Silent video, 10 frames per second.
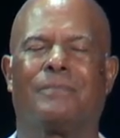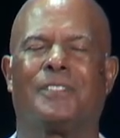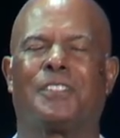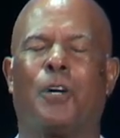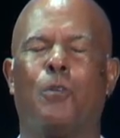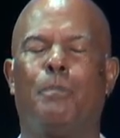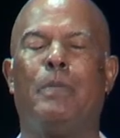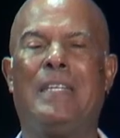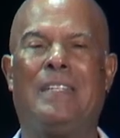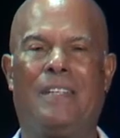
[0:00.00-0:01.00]
So
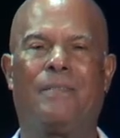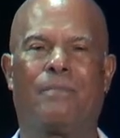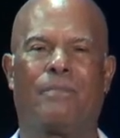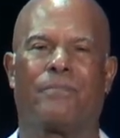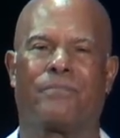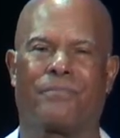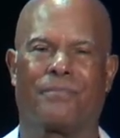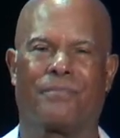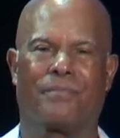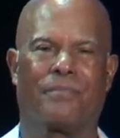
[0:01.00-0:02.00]
be
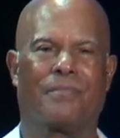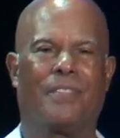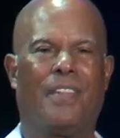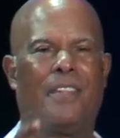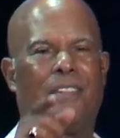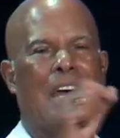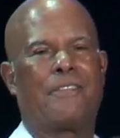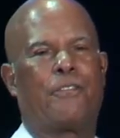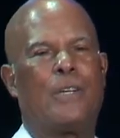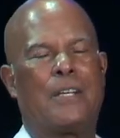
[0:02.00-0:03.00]
that
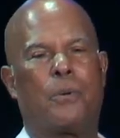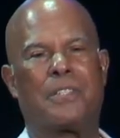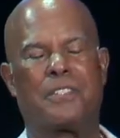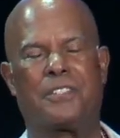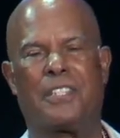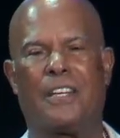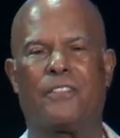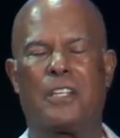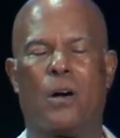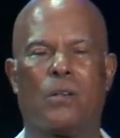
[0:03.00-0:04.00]
frequency
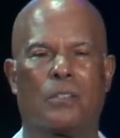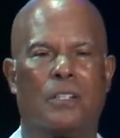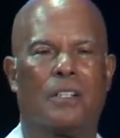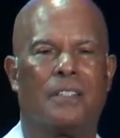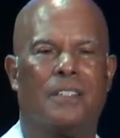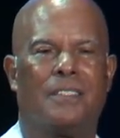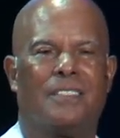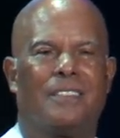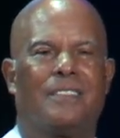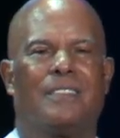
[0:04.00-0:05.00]
of the all good.
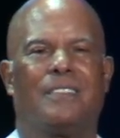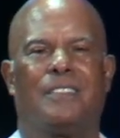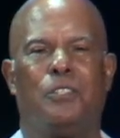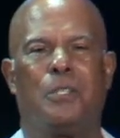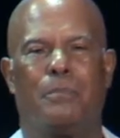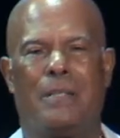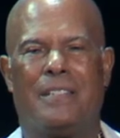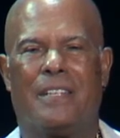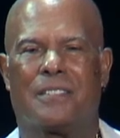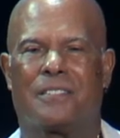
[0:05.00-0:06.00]
You can be
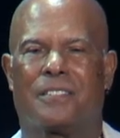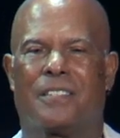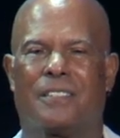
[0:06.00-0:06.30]
this.